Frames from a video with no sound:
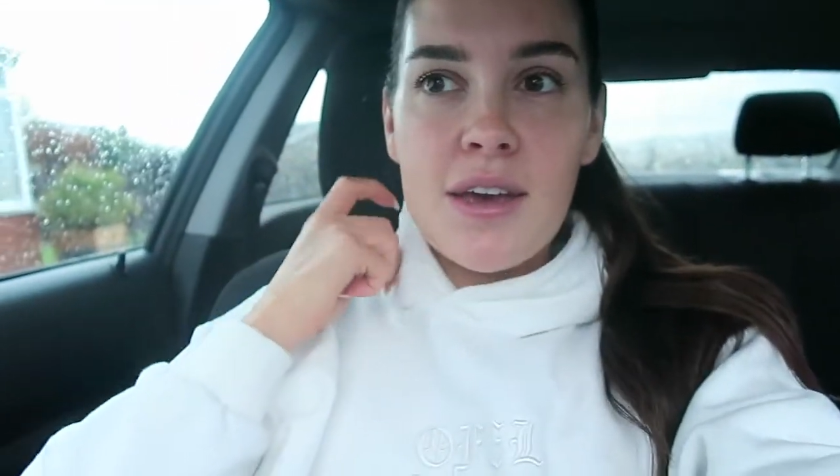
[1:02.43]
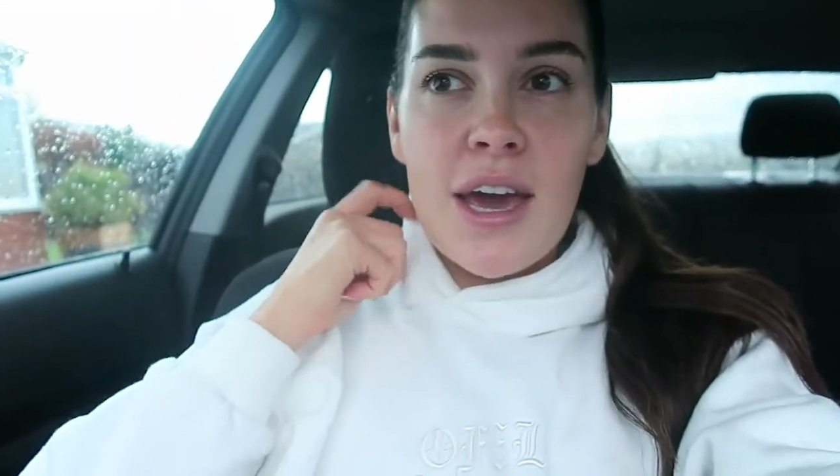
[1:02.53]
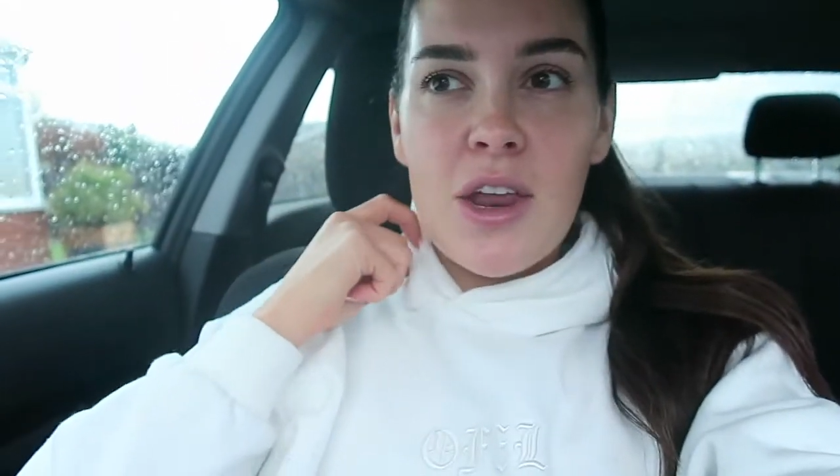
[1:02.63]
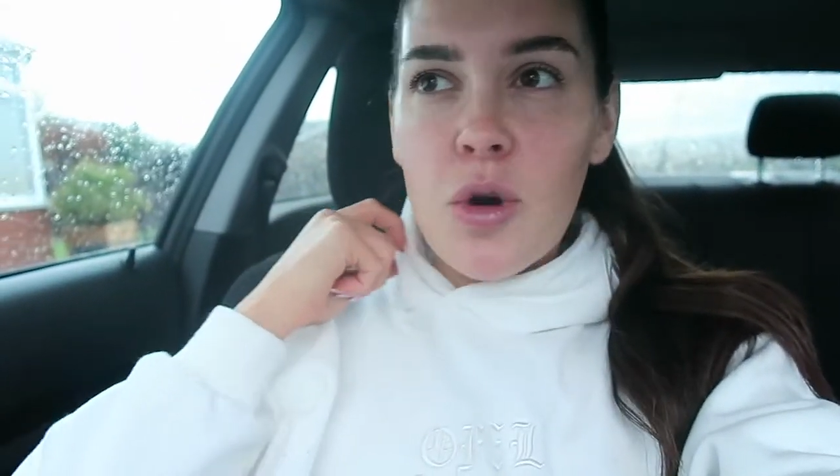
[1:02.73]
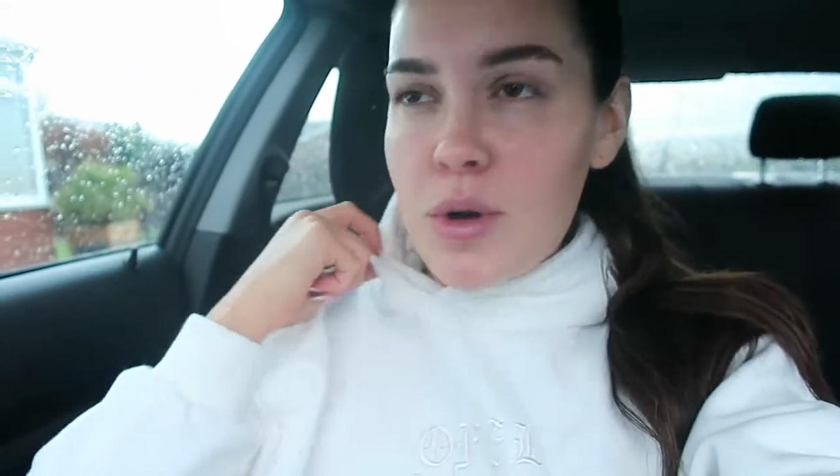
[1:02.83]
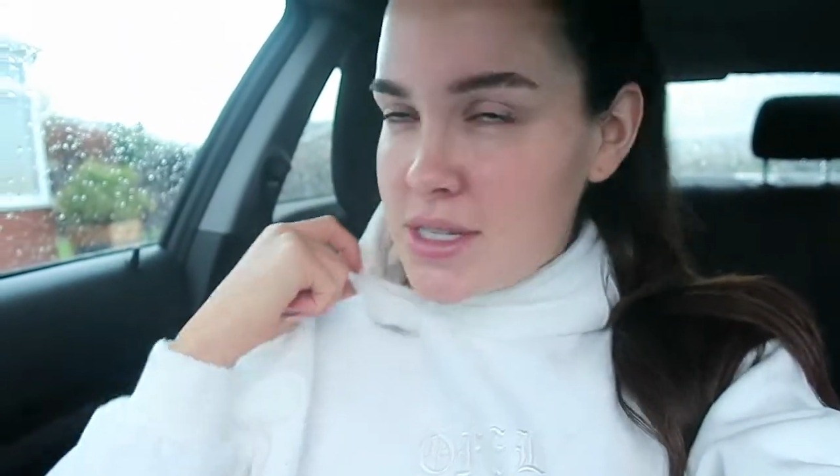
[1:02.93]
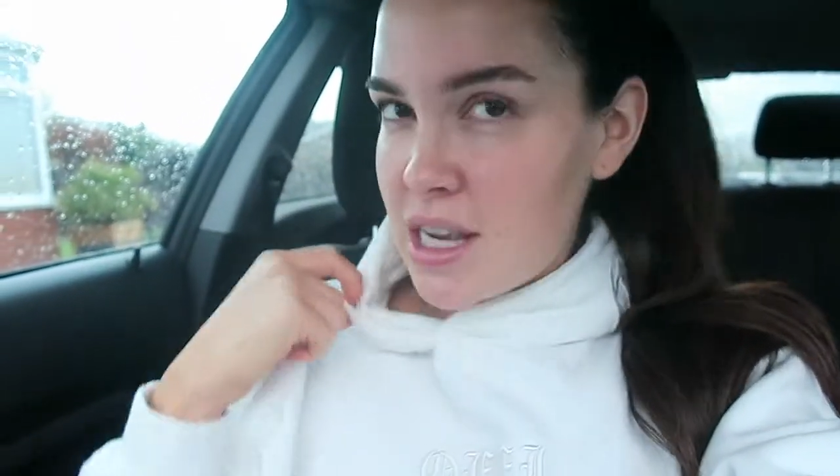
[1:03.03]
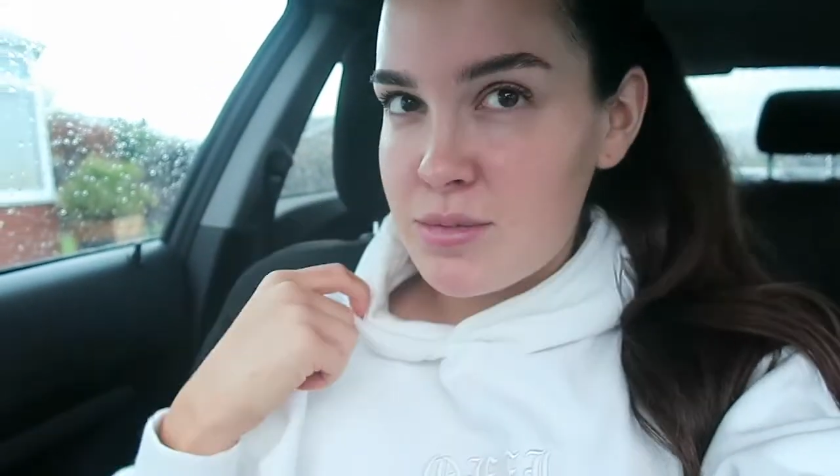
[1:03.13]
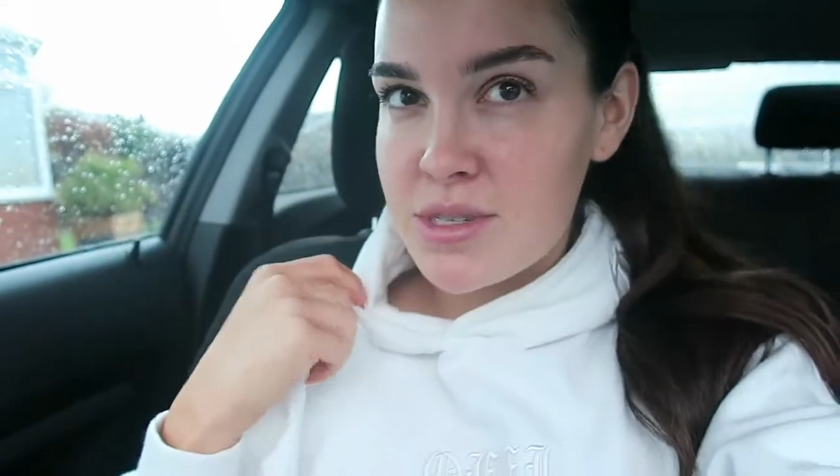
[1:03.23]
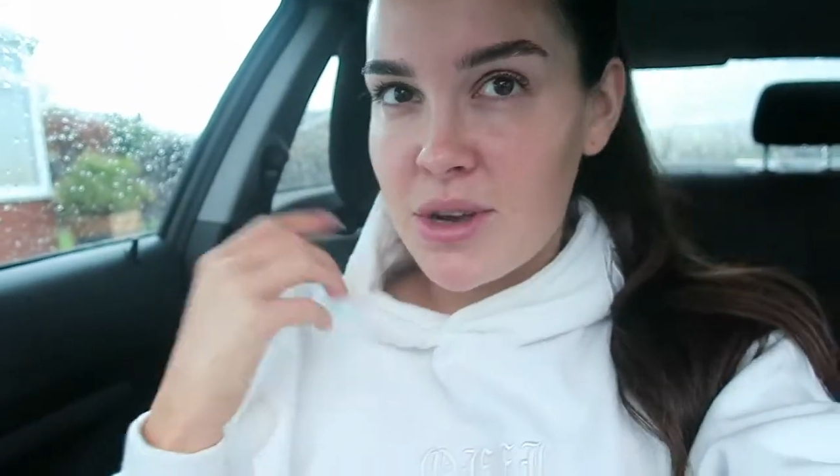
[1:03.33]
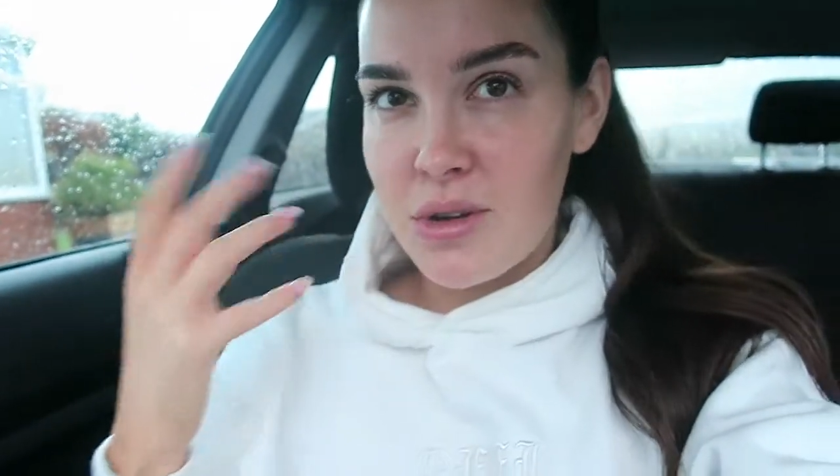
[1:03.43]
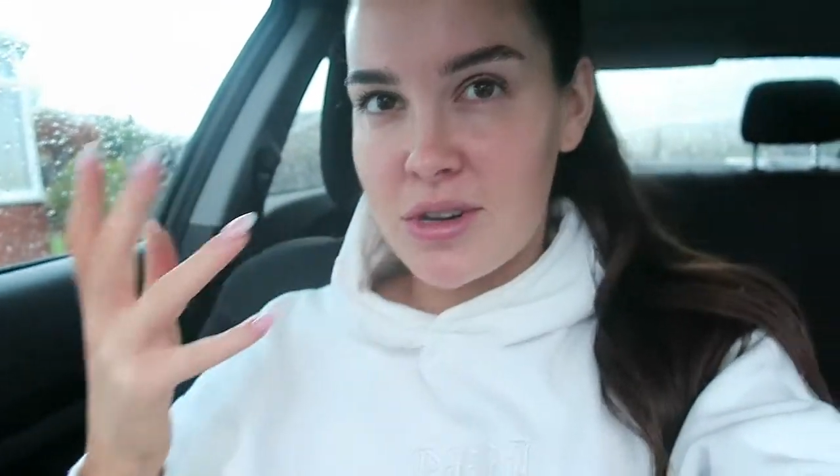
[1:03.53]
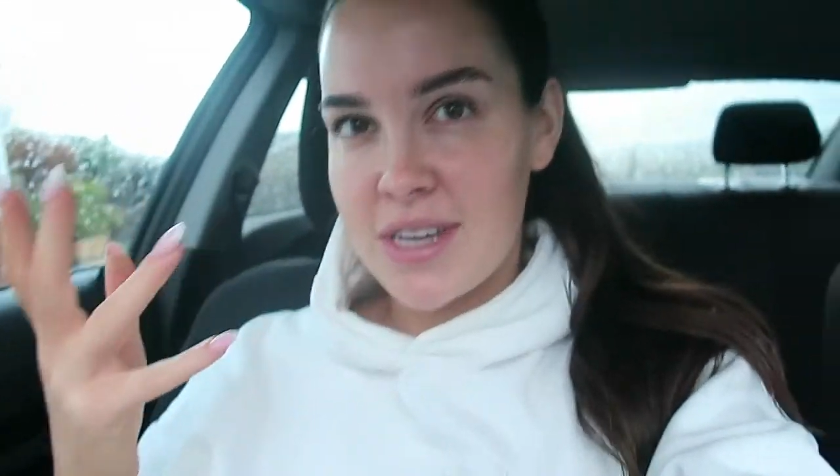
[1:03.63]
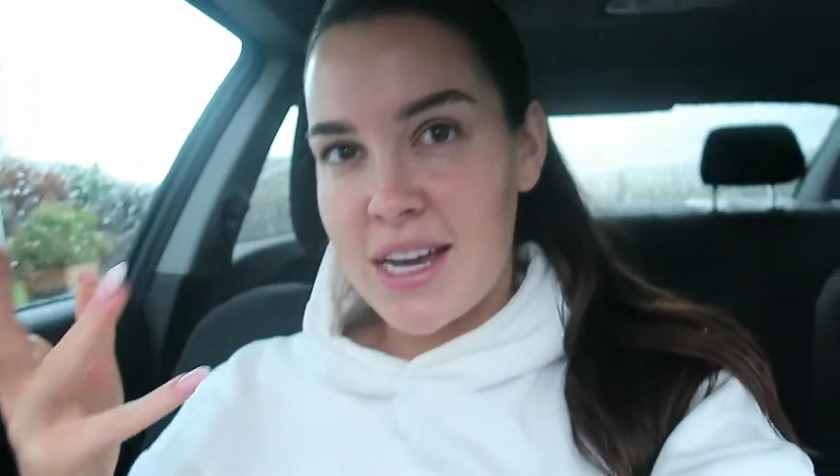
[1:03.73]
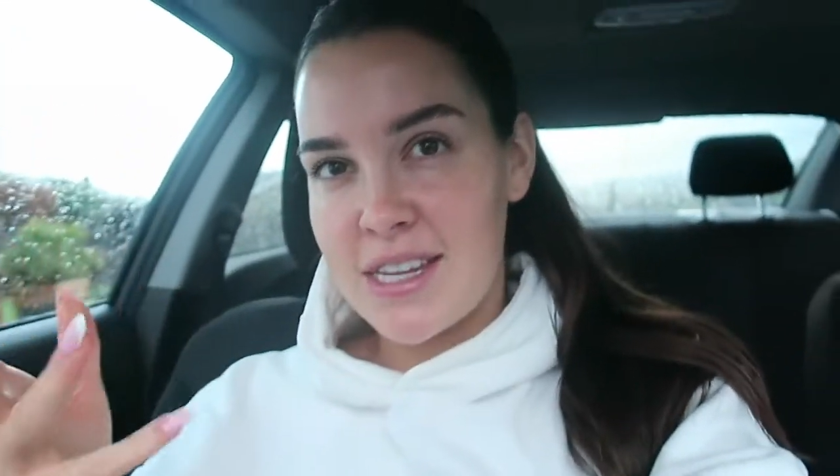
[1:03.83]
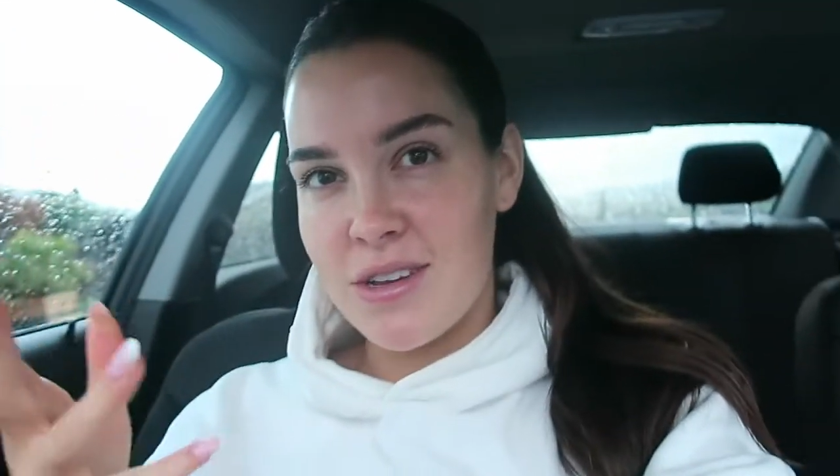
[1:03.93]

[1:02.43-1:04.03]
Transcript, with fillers: And it always takes me so long to edit